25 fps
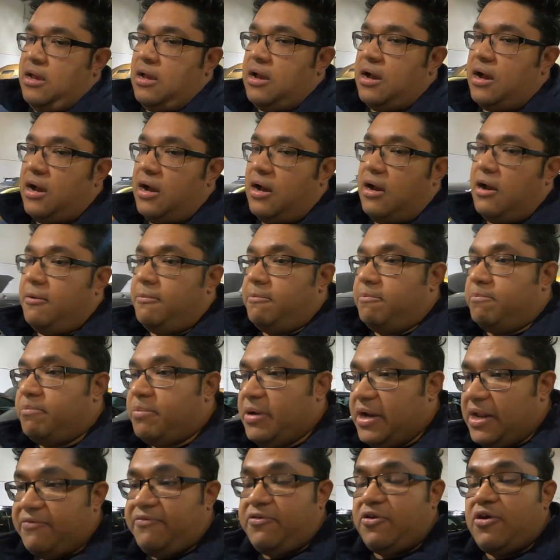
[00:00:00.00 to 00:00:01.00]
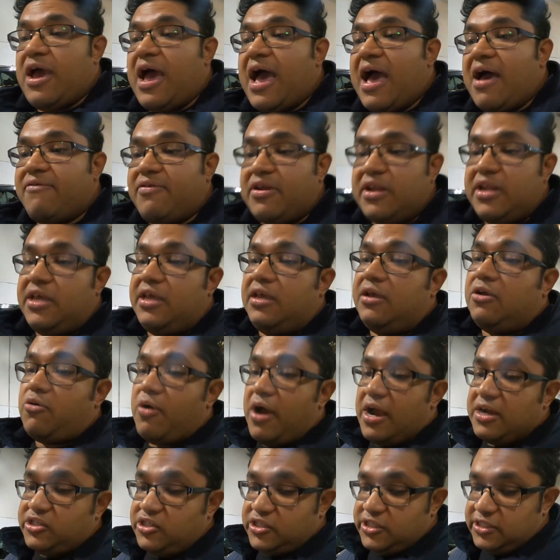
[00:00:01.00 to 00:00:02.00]
But if you have any
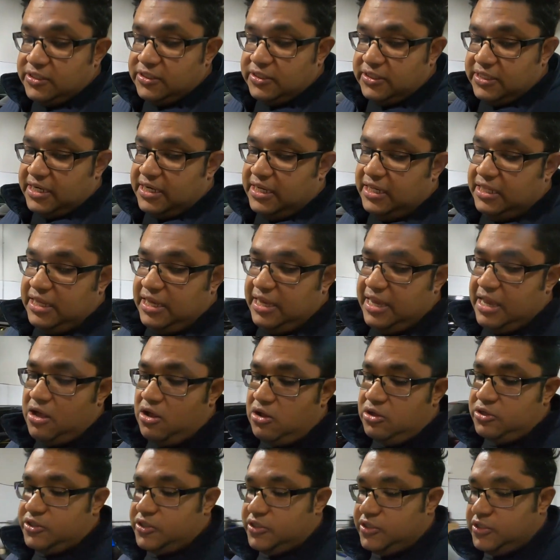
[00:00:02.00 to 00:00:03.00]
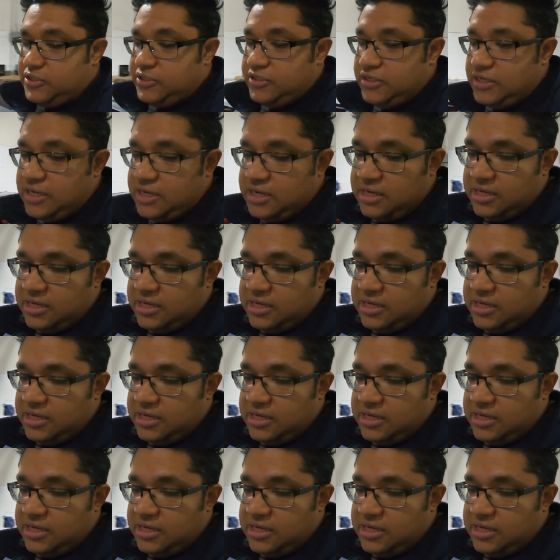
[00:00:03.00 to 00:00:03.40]
questions, anything else,